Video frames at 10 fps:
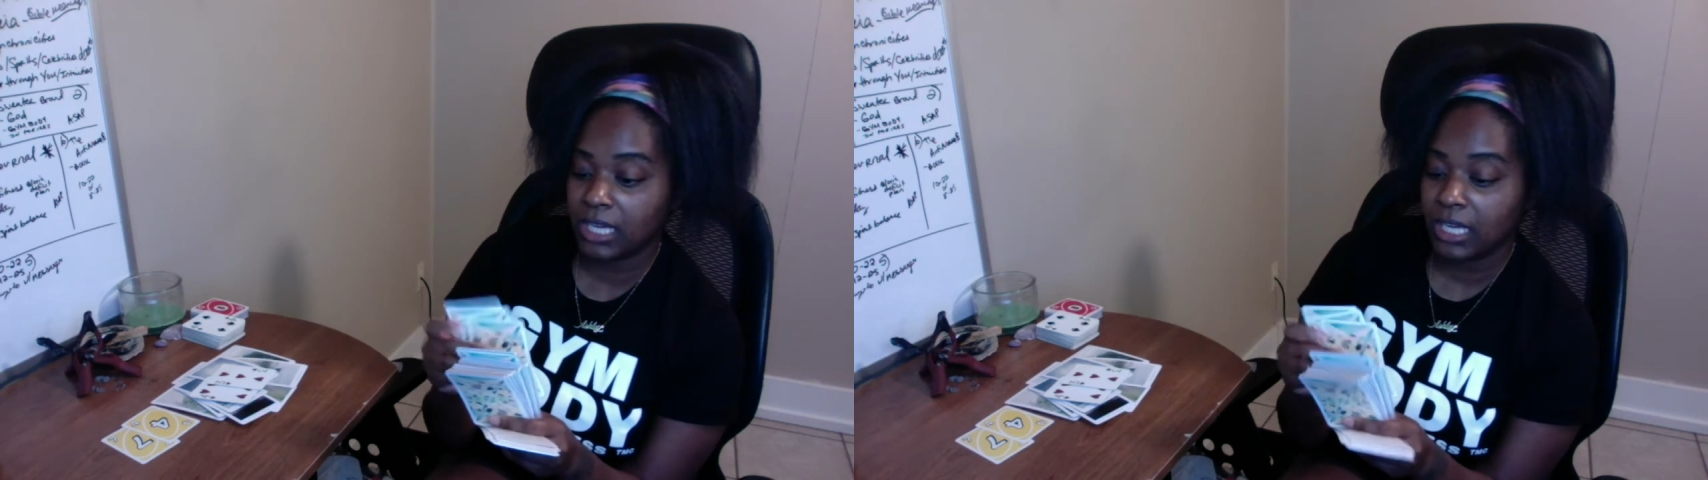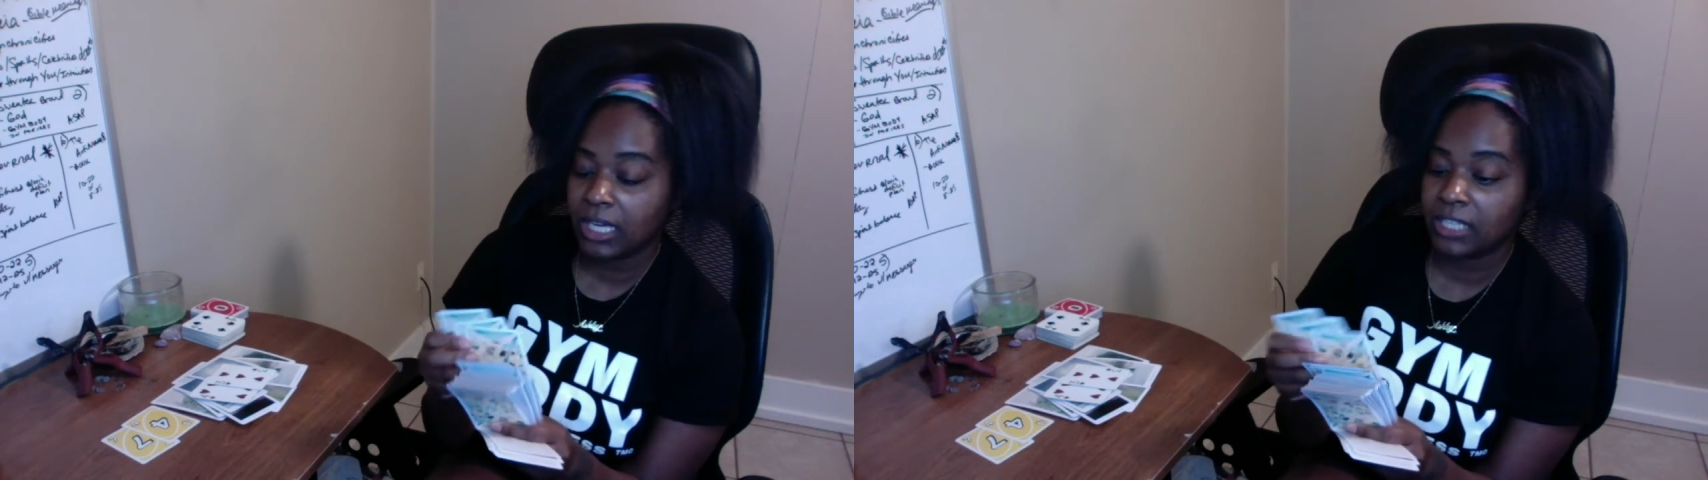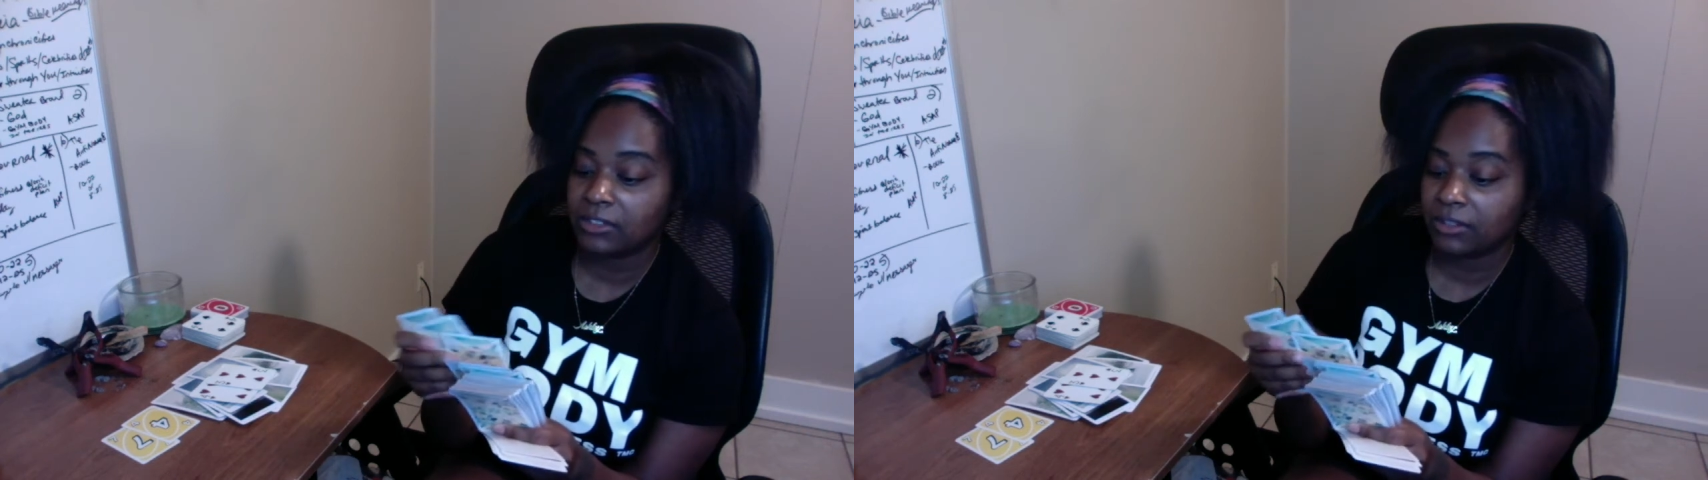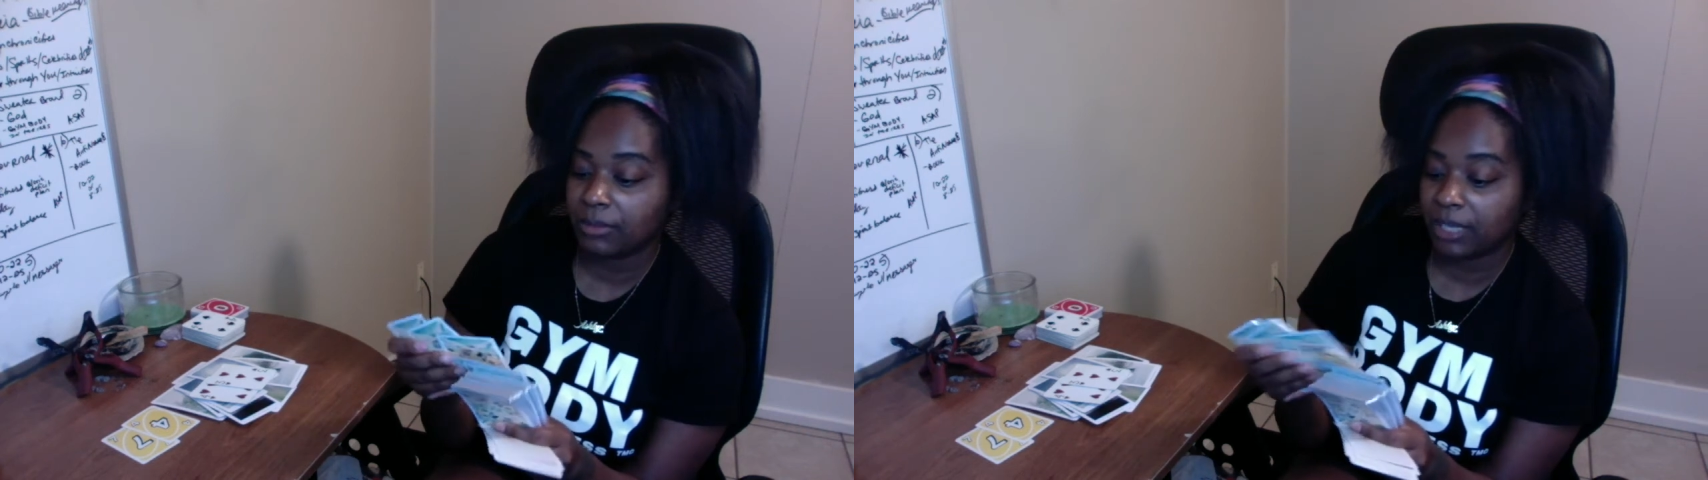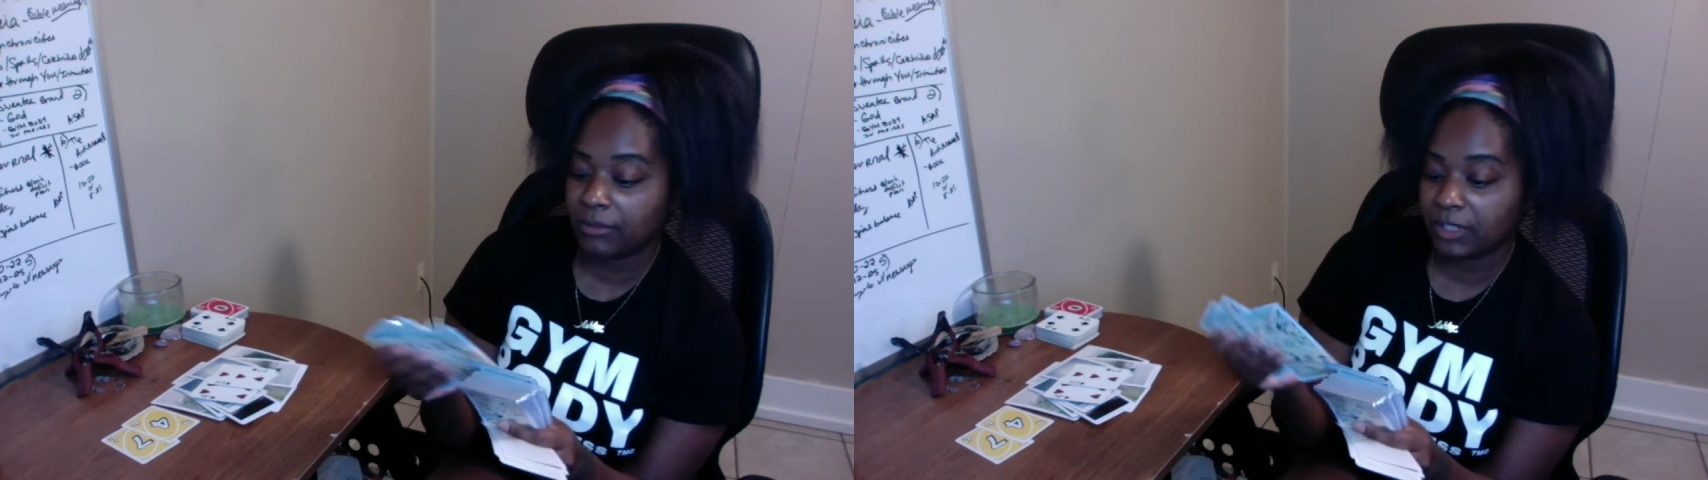Because on the
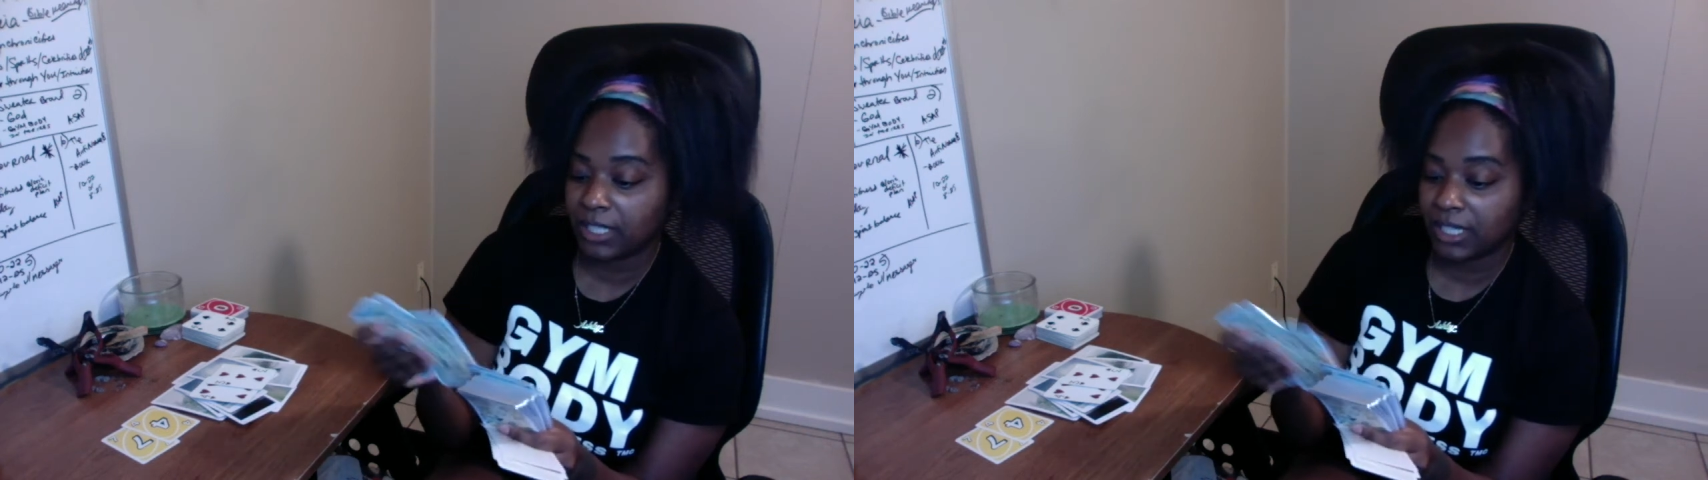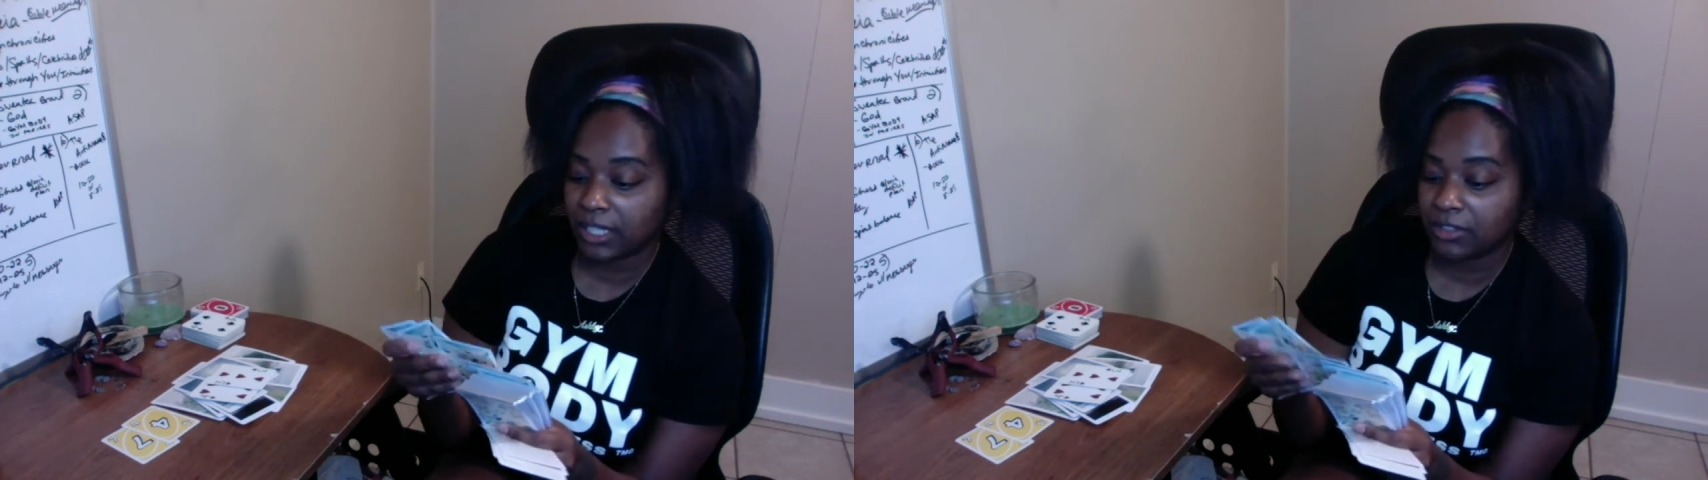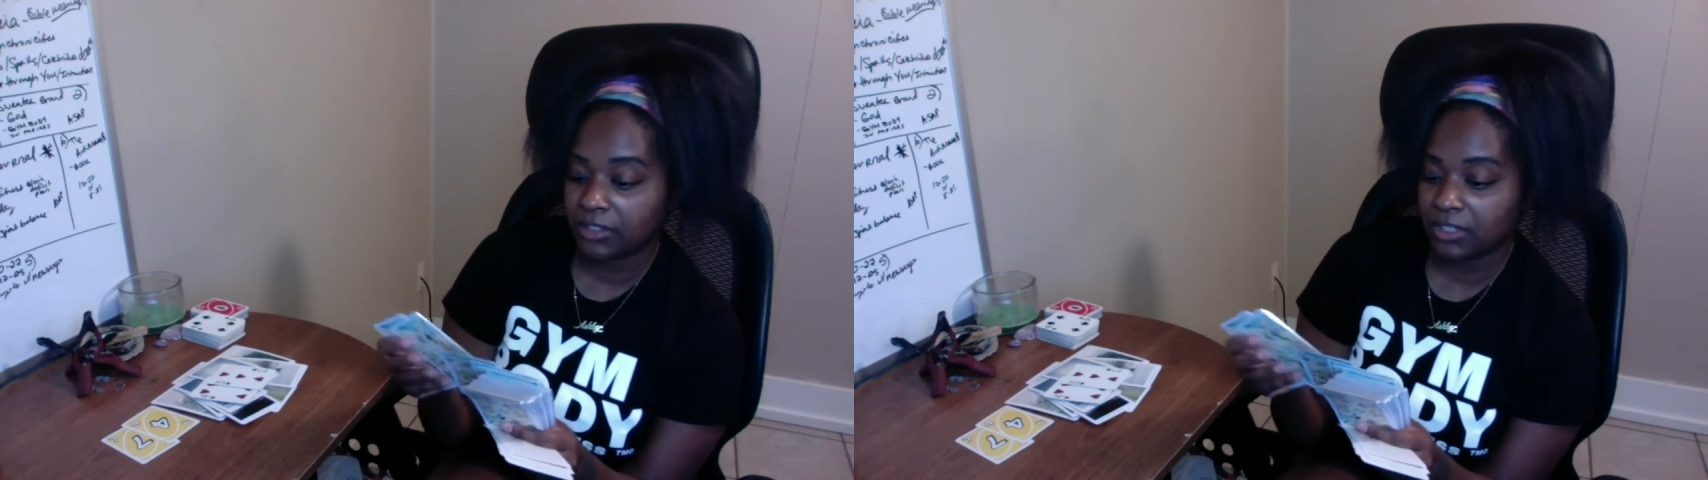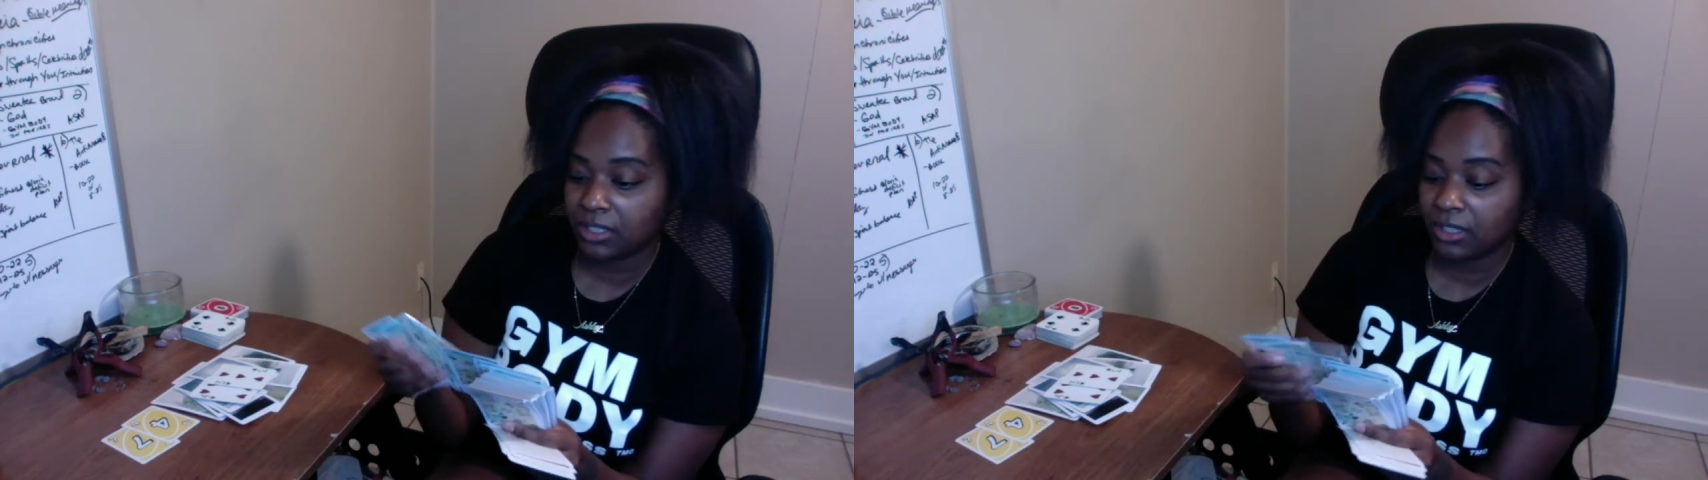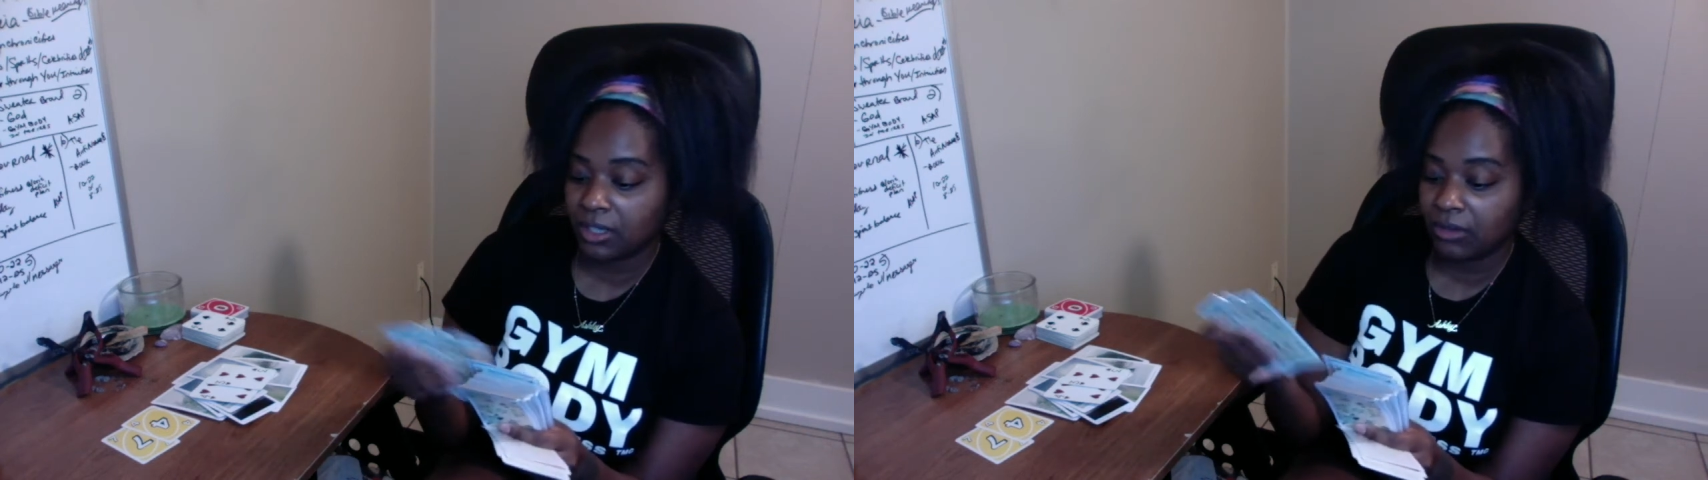bottom of the deck energy,